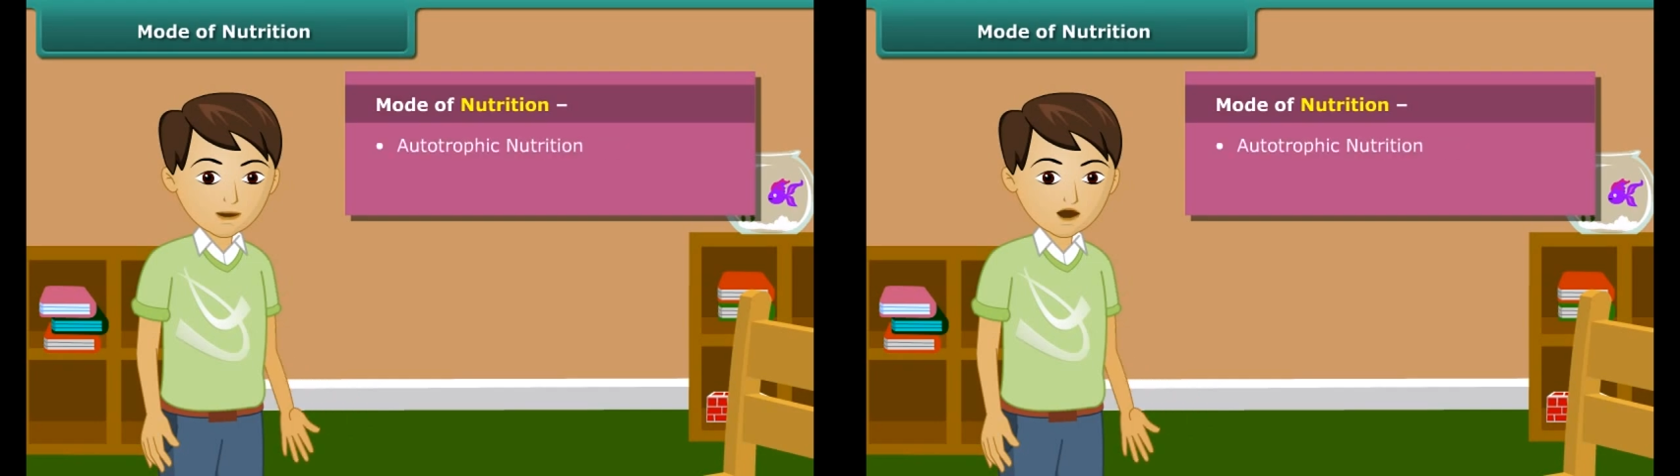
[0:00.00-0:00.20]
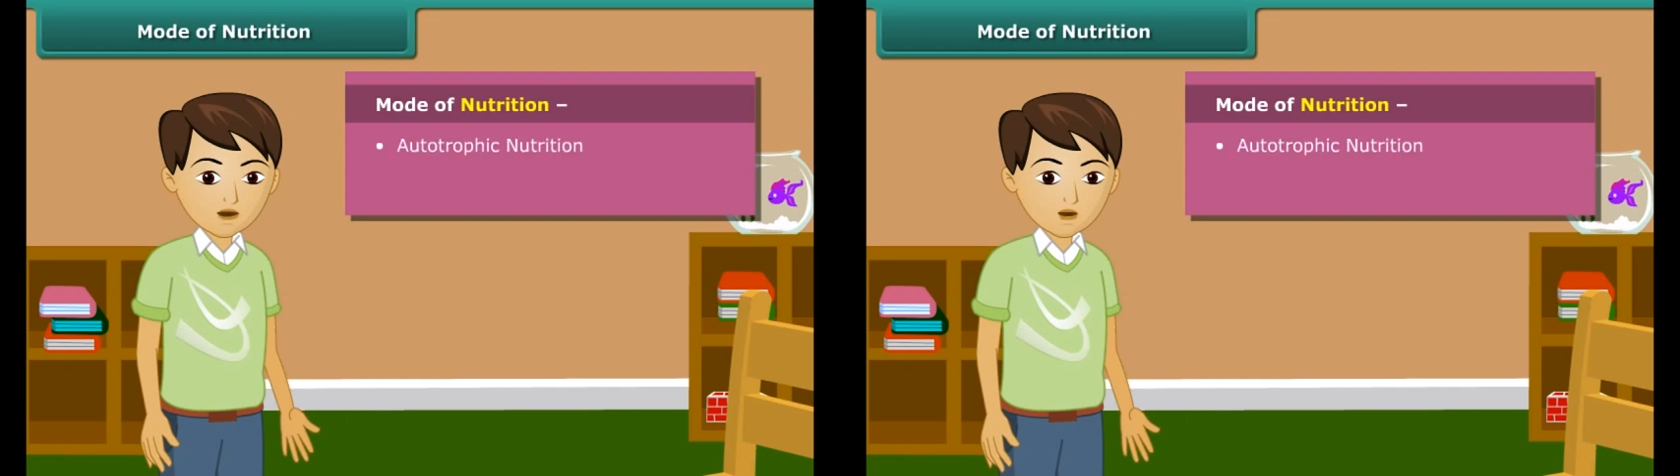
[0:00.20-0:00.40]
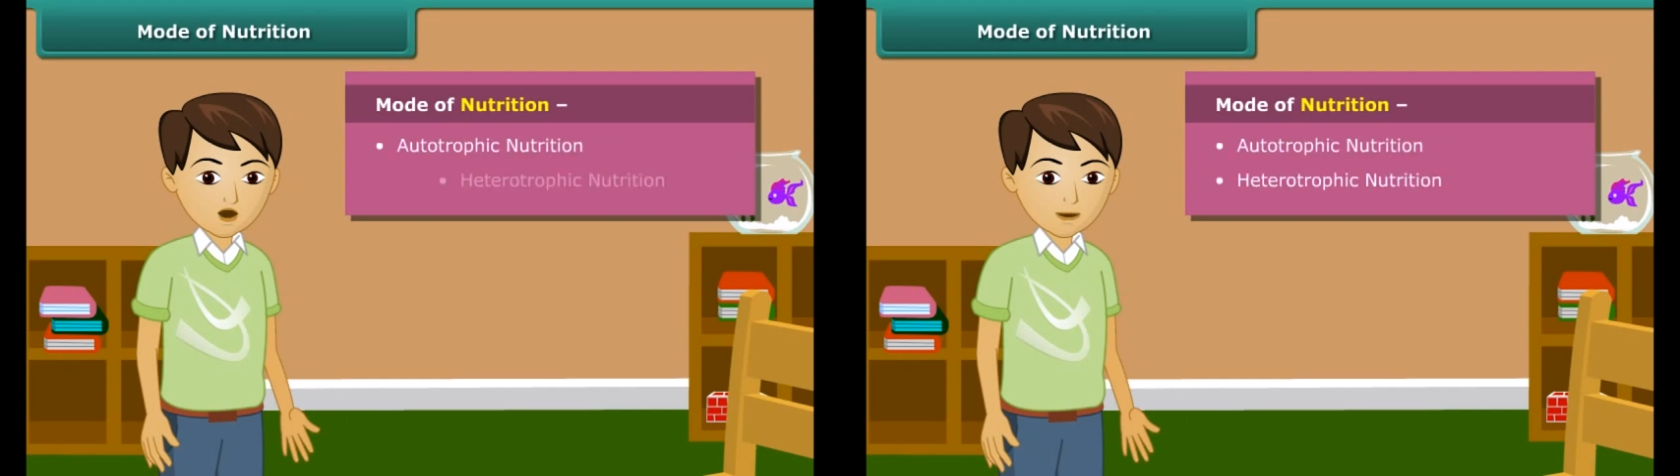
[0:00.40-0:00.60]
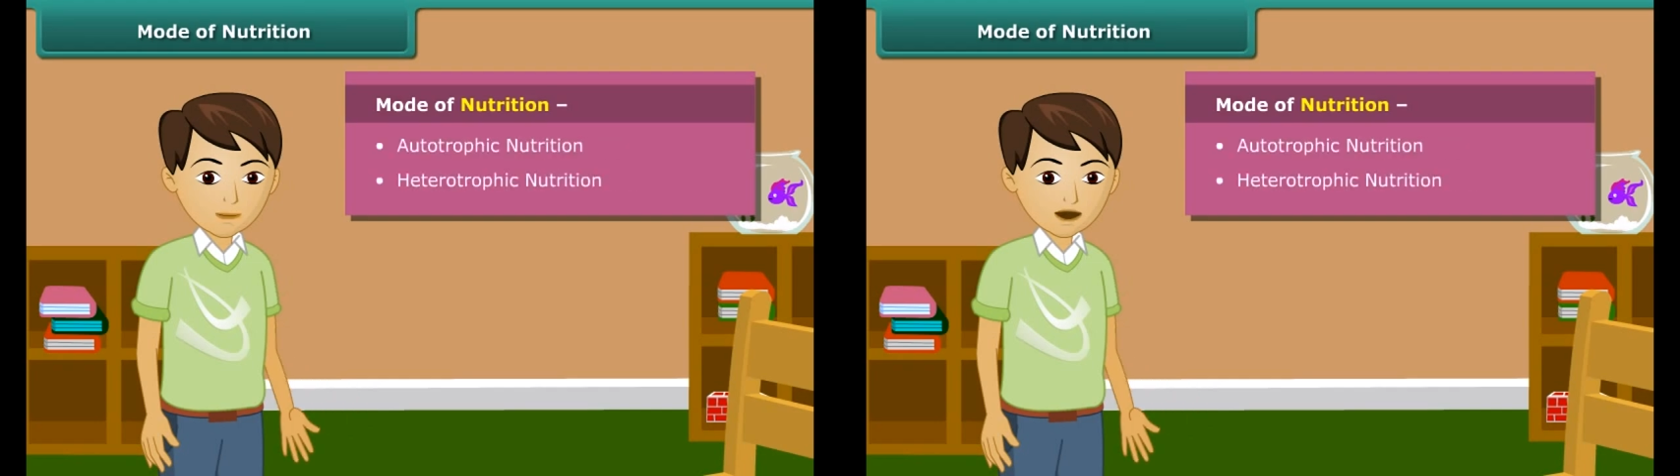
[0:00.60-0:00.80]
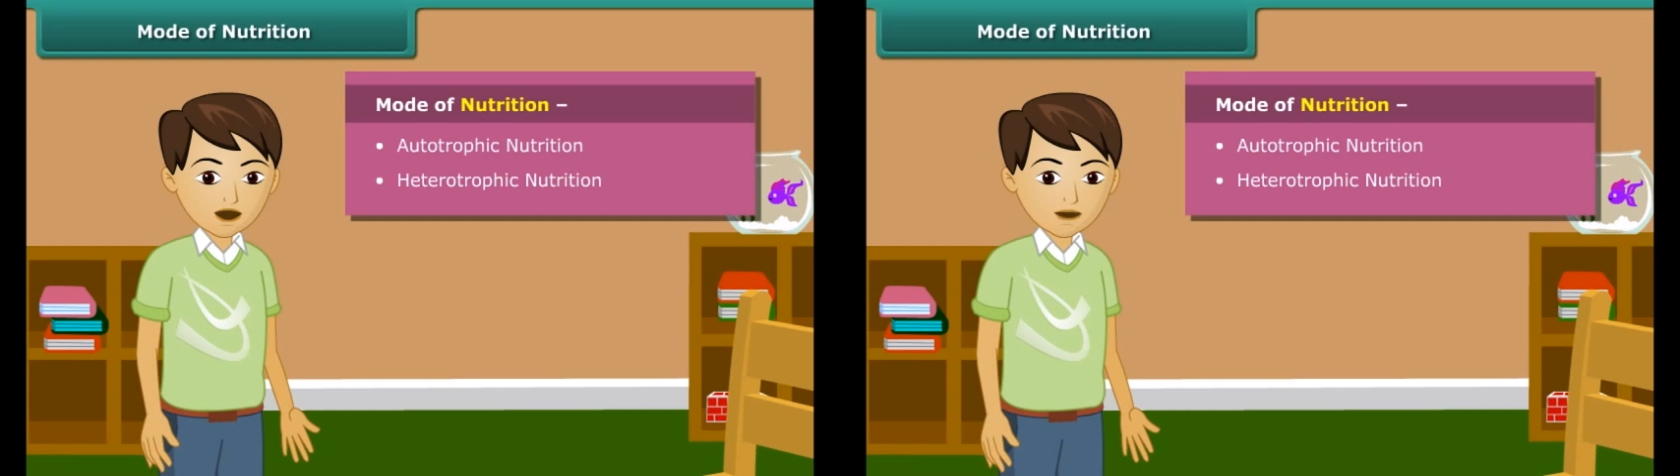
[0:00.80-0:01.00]
and
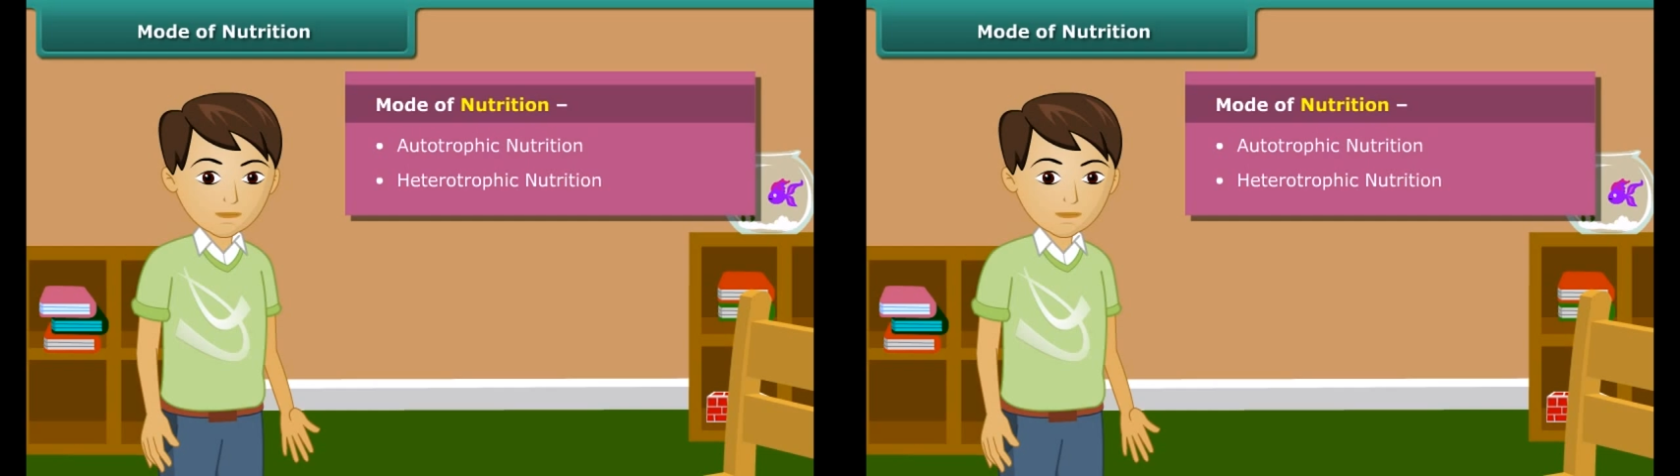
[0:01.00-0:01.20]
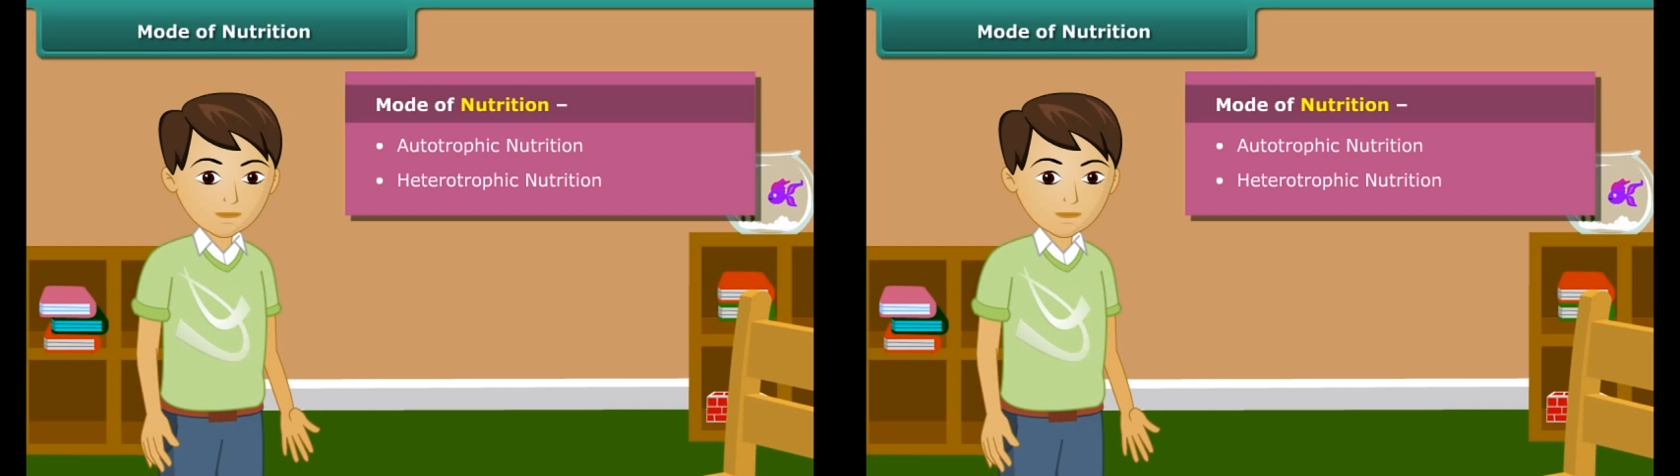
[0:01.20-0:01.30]
heterotrophic